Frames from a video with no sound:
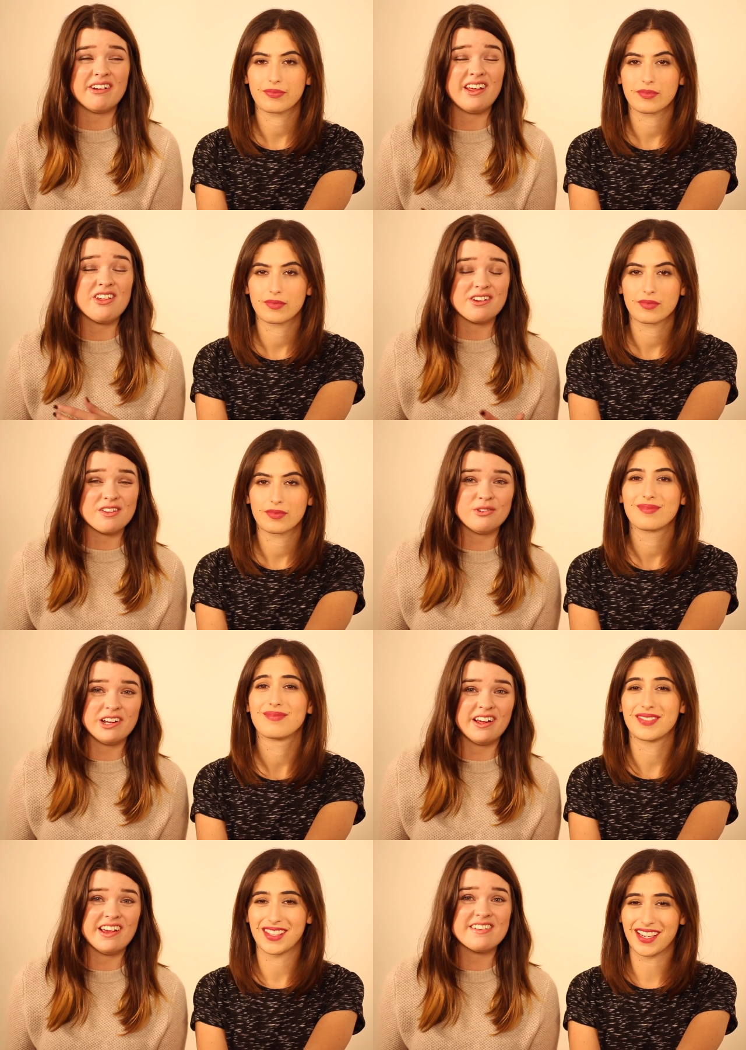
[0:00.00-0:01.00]
Speaker 1: foundation is really
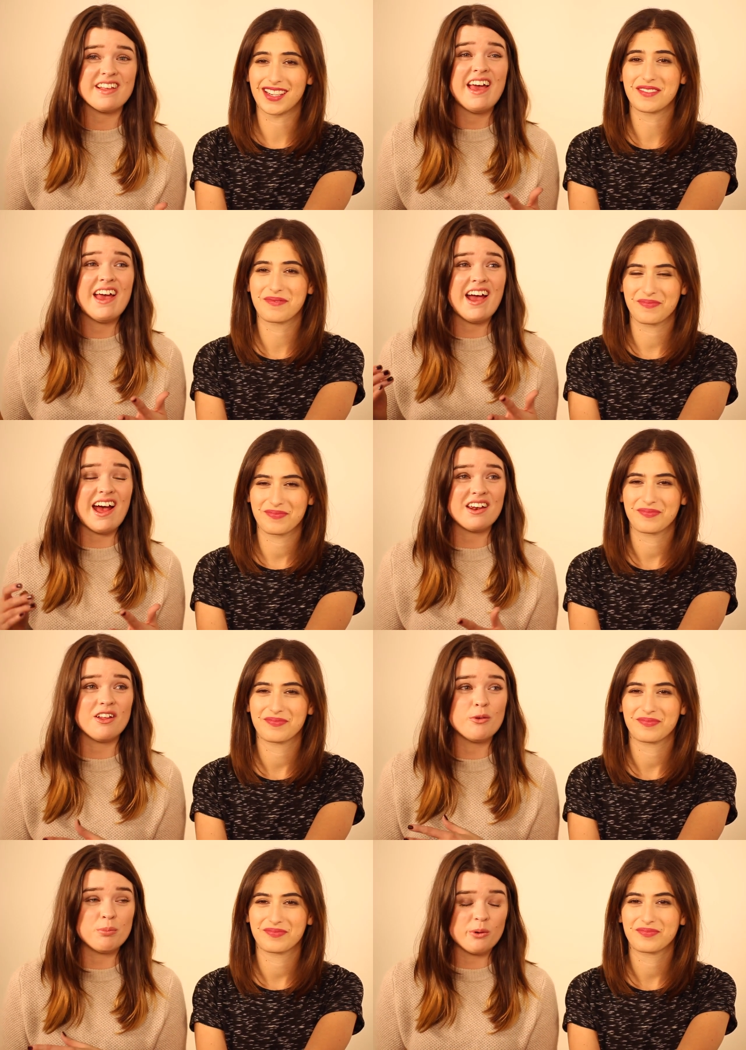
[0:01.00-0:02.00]
nice. Yeah.
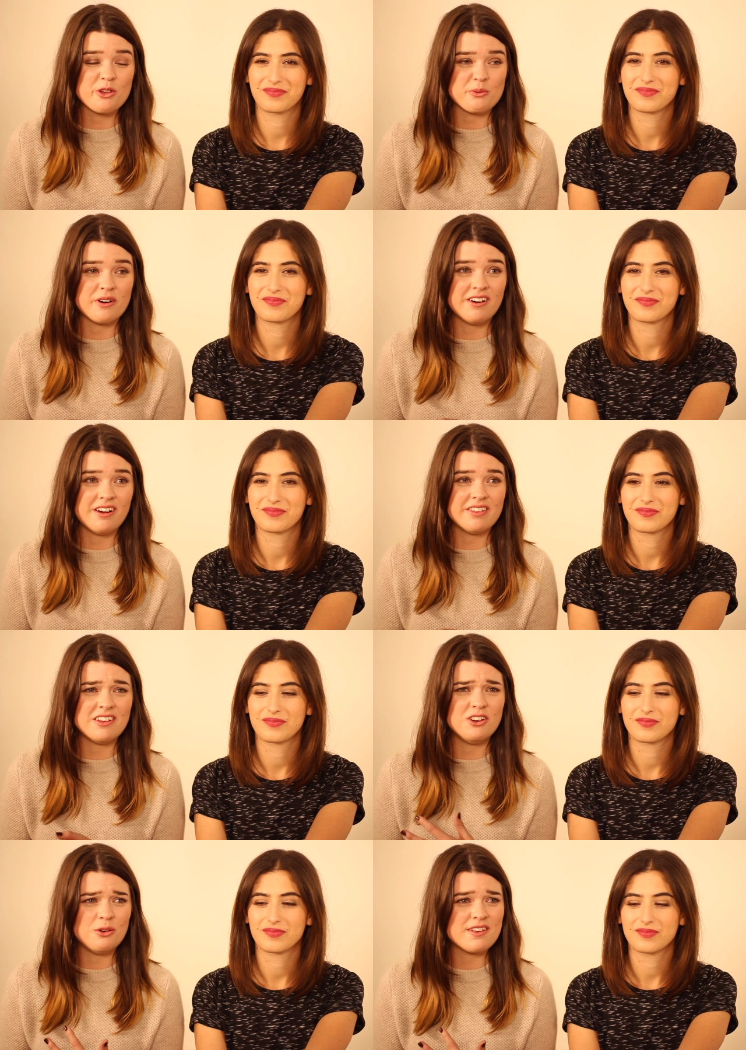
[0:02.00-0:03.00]
And the Bourjois, the
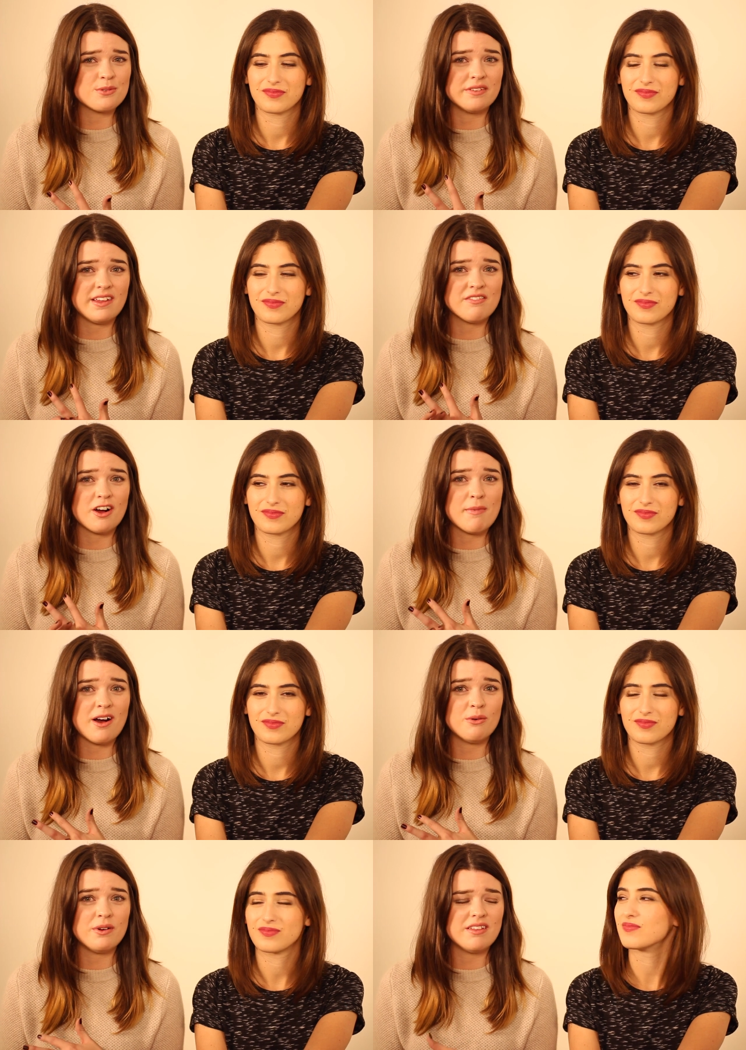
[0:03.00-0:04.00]
newest one they've come
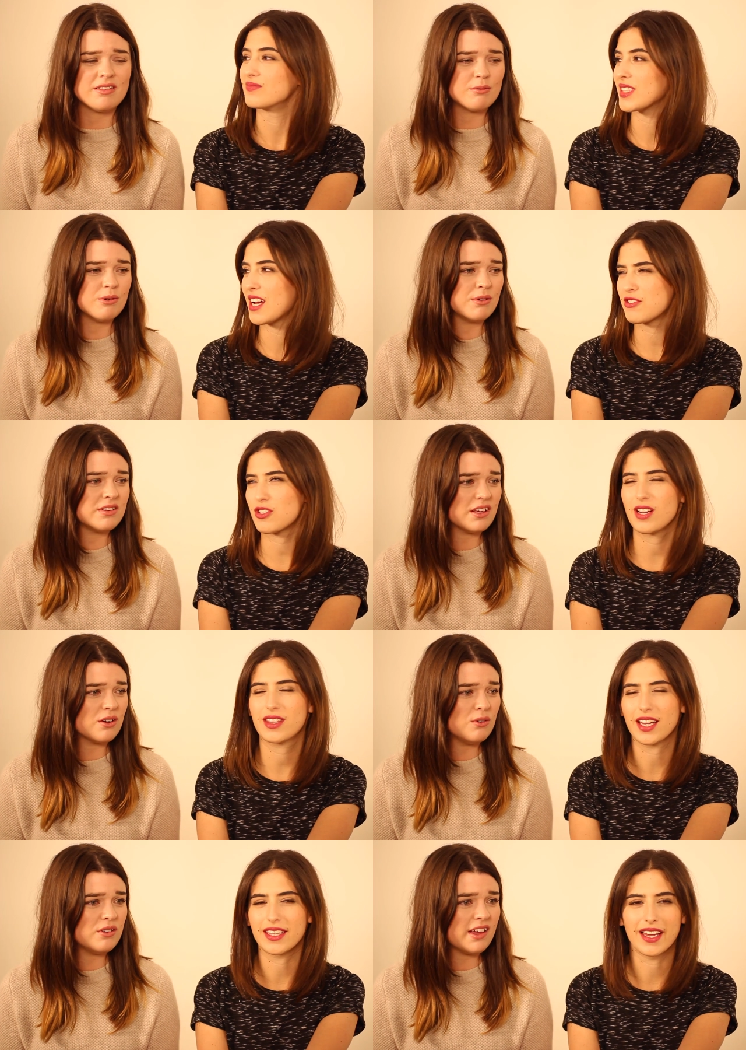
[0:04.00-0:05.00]
out with. What was tried
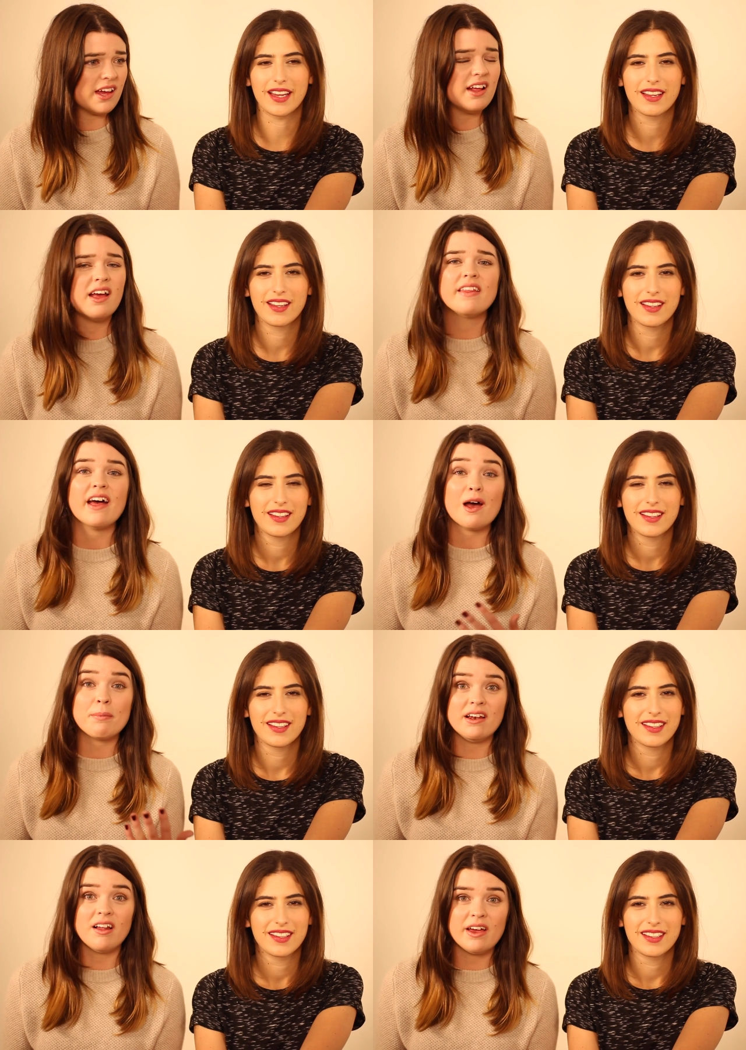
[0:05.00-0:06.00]
that yet. The
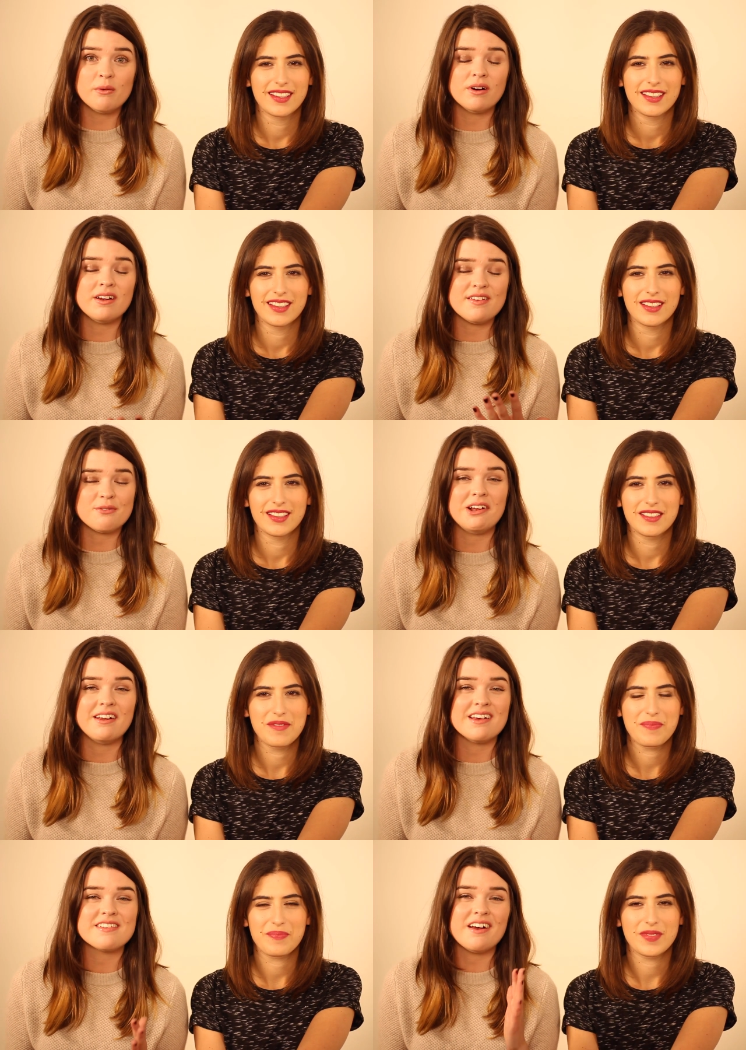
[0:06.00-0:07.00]
Happy Light one is really
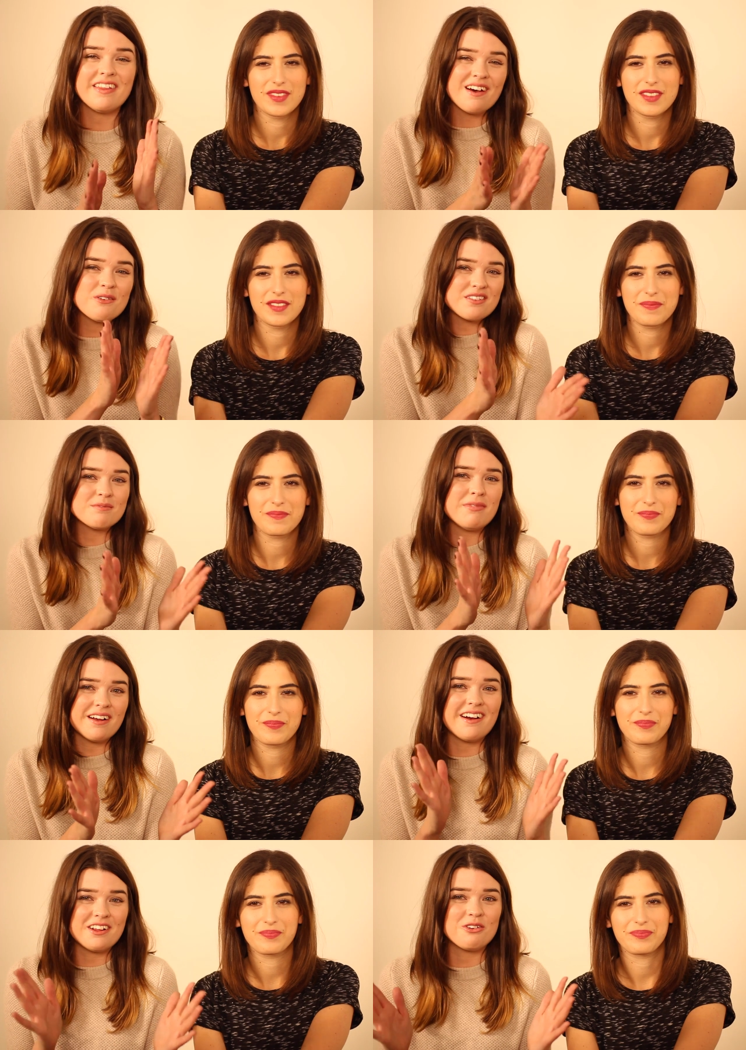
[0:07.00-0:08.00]
nice. So that was my
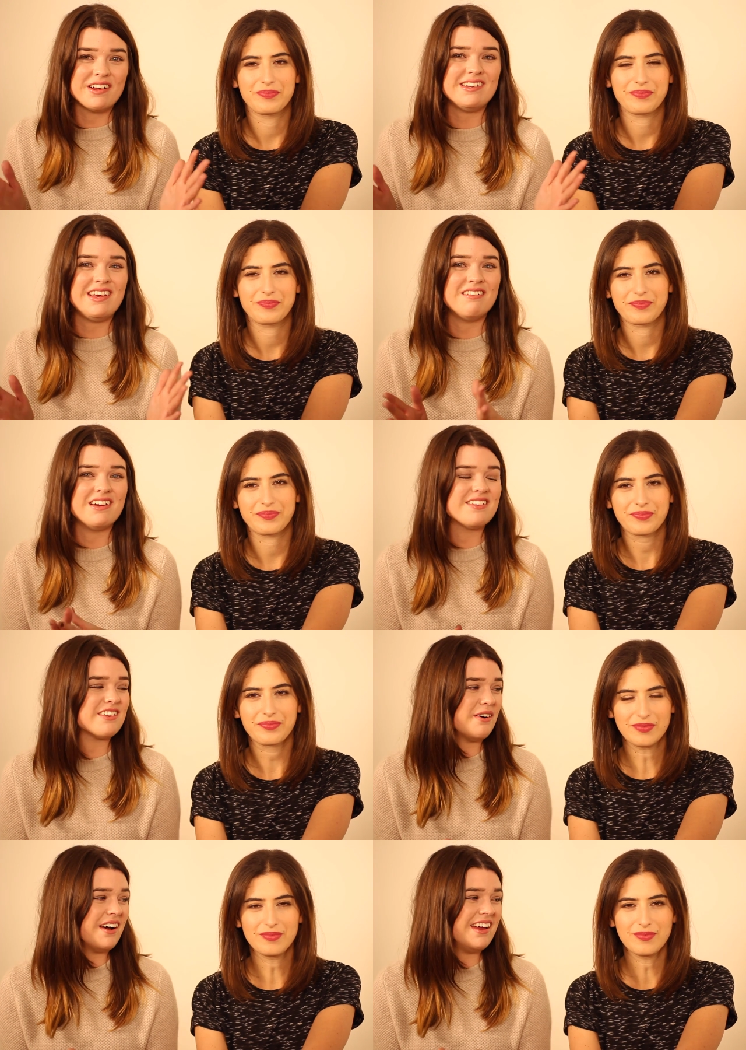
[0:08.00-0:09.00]
kind of criteria,
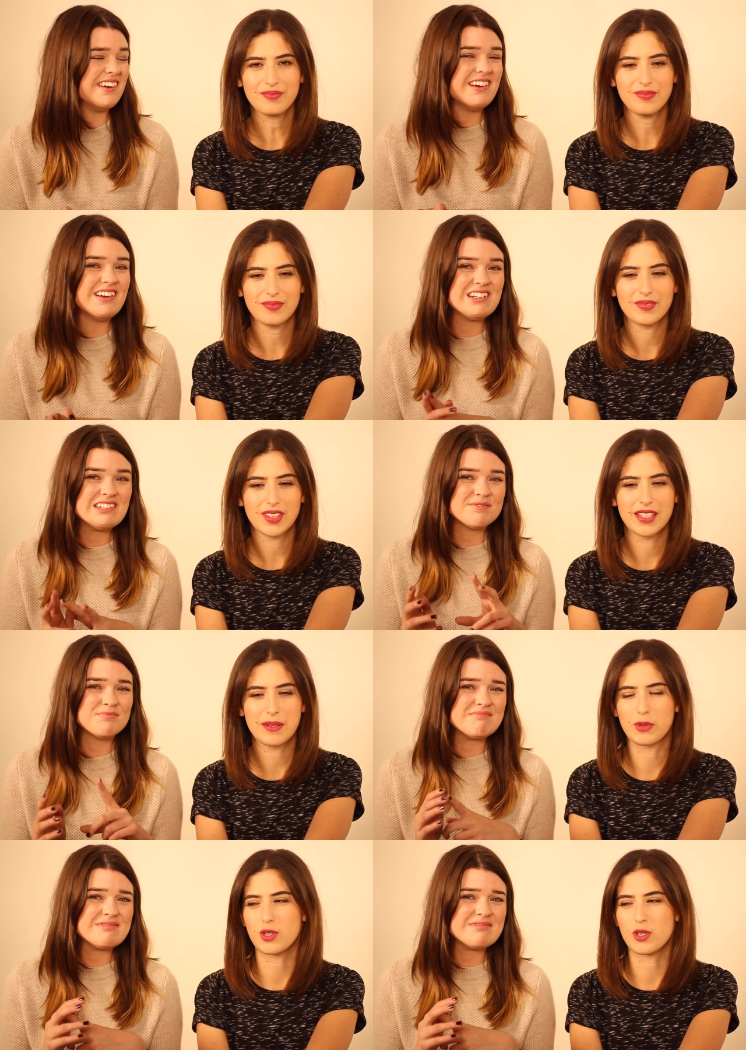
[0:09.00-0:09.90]
so I I think